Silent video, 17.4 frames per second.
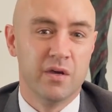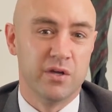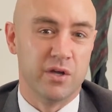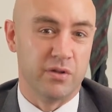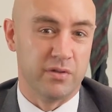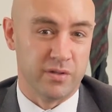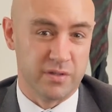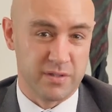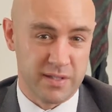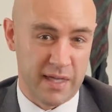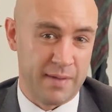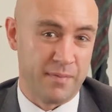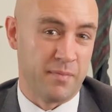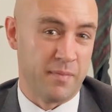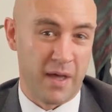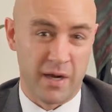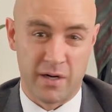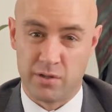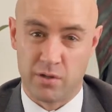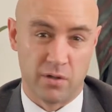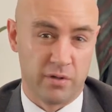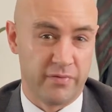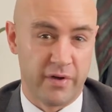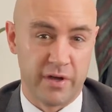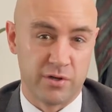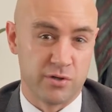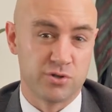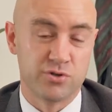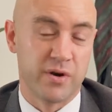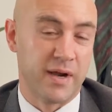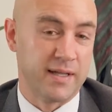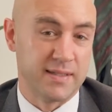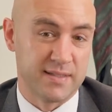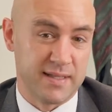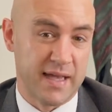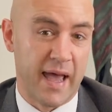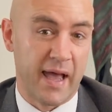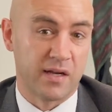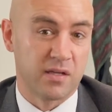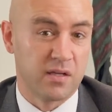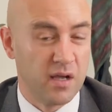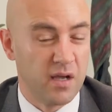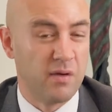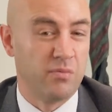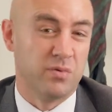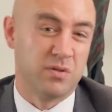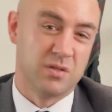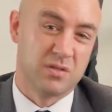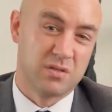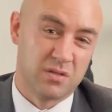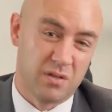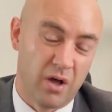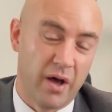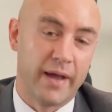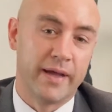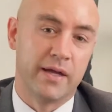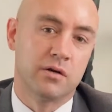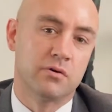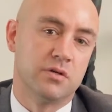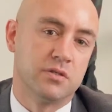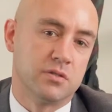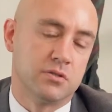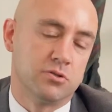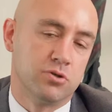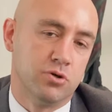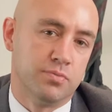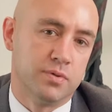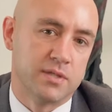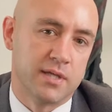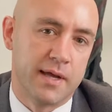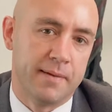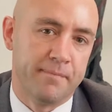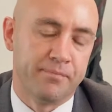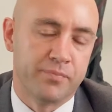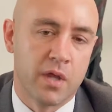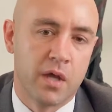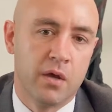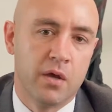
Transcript: you know, the same amount of dollar value transact with a slight increase at 2%.